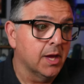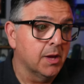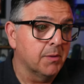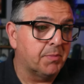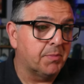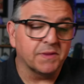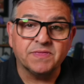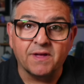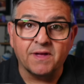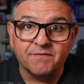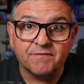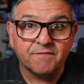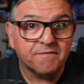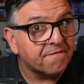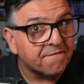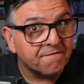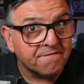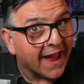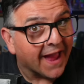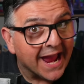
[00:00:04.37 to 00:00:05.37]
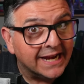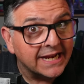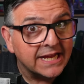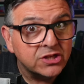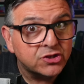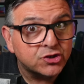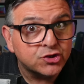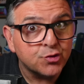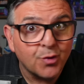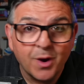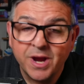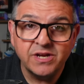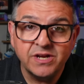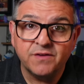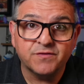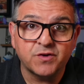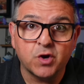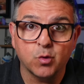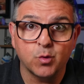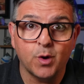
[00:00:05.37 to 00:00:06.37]
But the Fani train
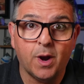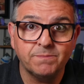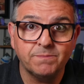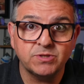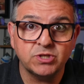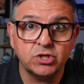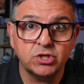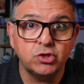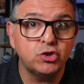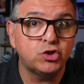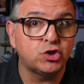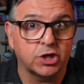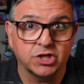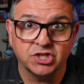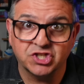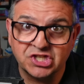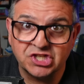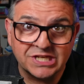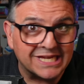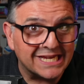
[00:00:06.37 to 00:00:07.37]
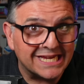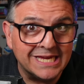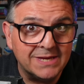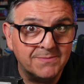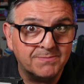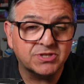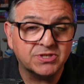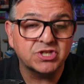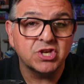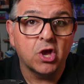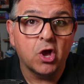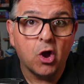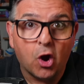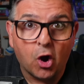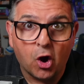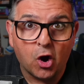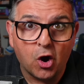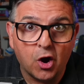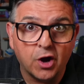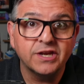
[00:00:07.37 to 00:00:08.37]
of corruption just keeps
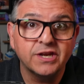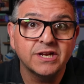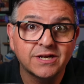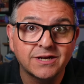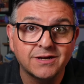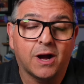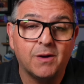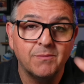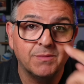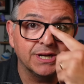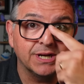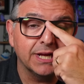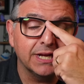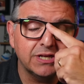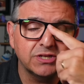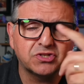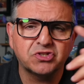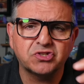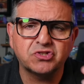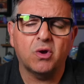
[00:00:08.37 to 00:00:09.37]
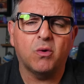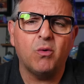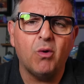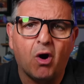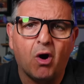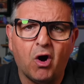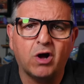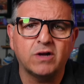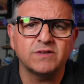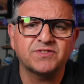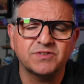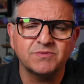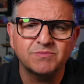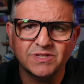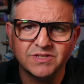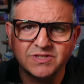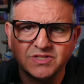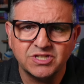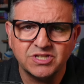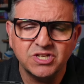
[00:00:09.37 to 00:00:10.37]
on coming. It is so awesome
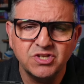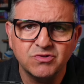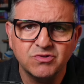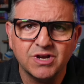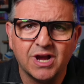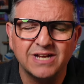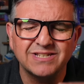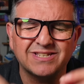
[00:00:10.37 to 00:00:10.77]
to see you guys.